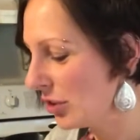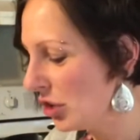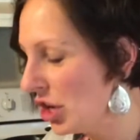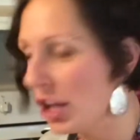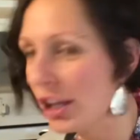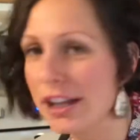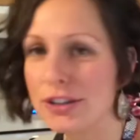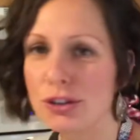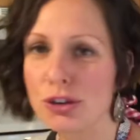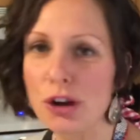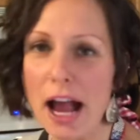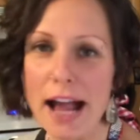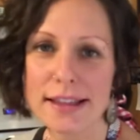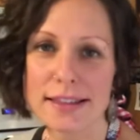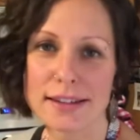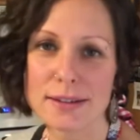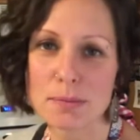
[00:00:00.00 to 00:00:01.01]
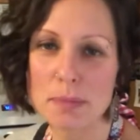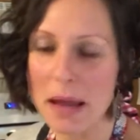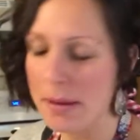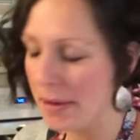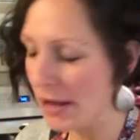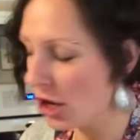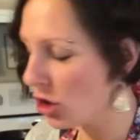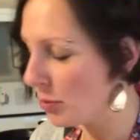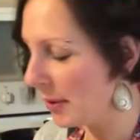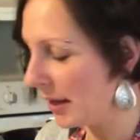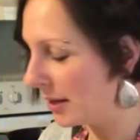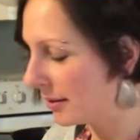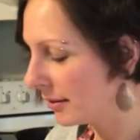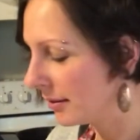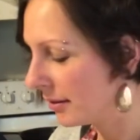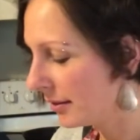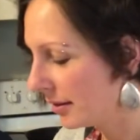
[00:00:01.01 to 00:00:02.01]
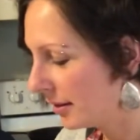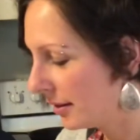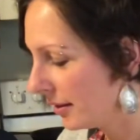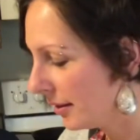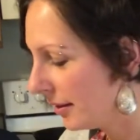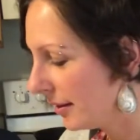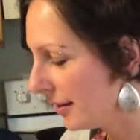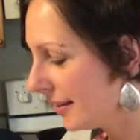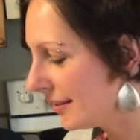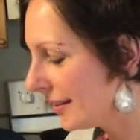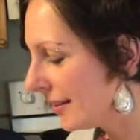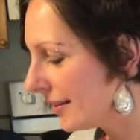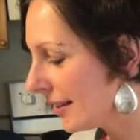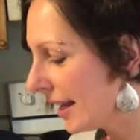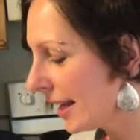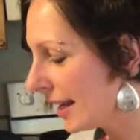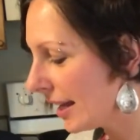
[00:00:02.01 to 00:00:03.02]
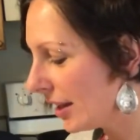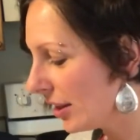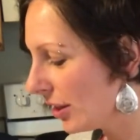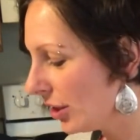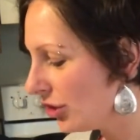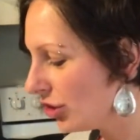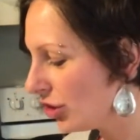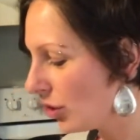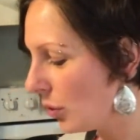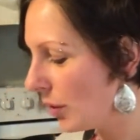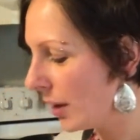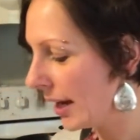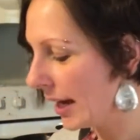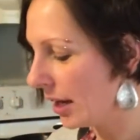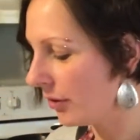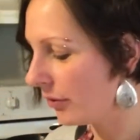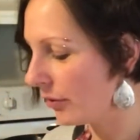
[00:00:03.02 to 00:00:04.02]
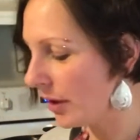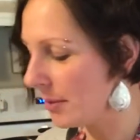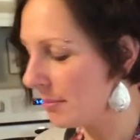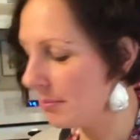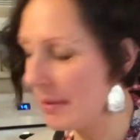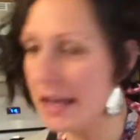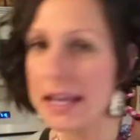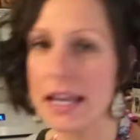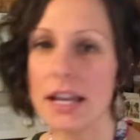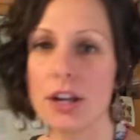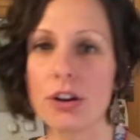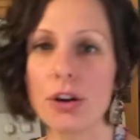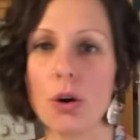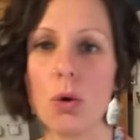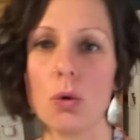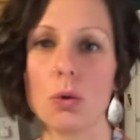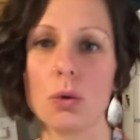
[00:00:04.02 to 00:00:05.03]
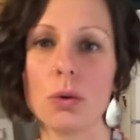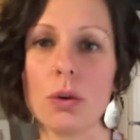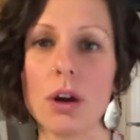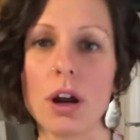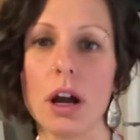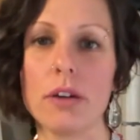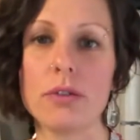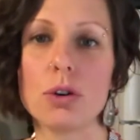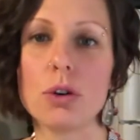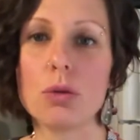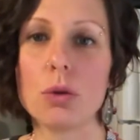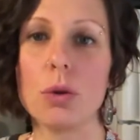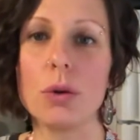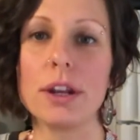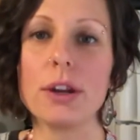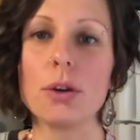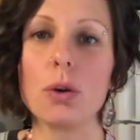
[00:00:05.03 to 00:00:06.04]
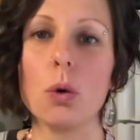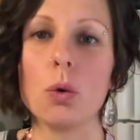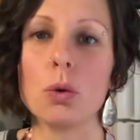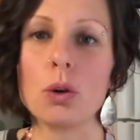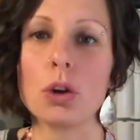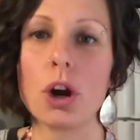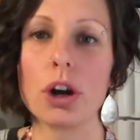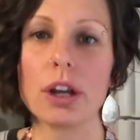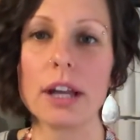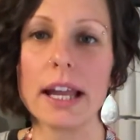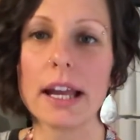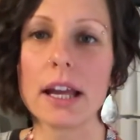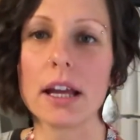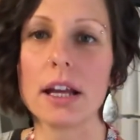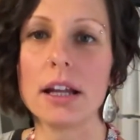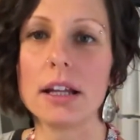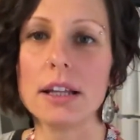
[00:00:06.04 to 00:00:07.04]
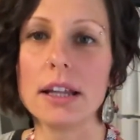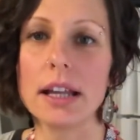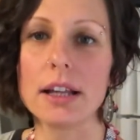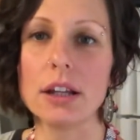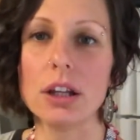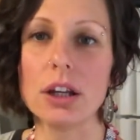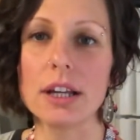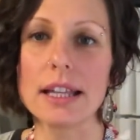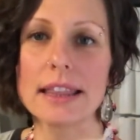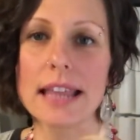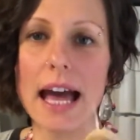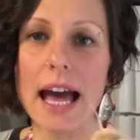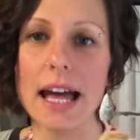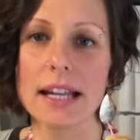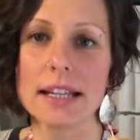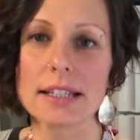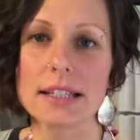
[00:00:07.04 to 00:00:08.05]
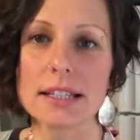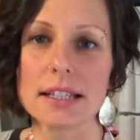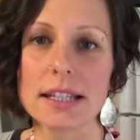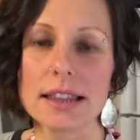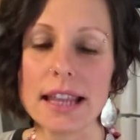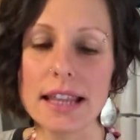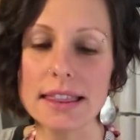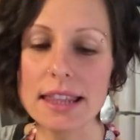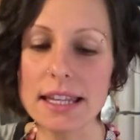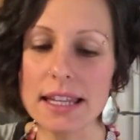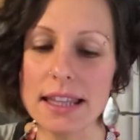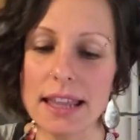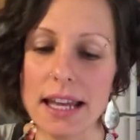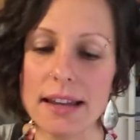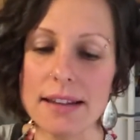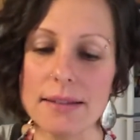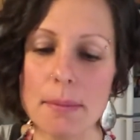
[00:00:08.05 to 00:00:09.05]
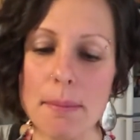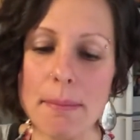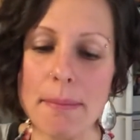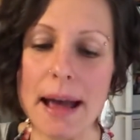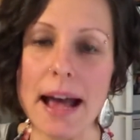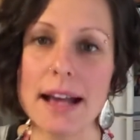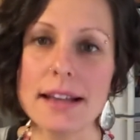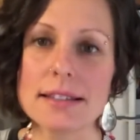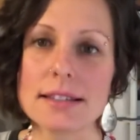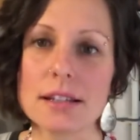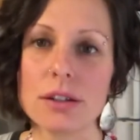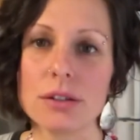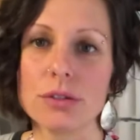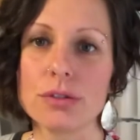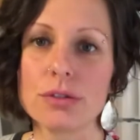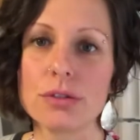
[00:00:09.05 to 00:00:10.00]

Let's crack this baby open. This is like the joy of making your own, of growing your own garlic. Like, look at that. That thing, that is massive.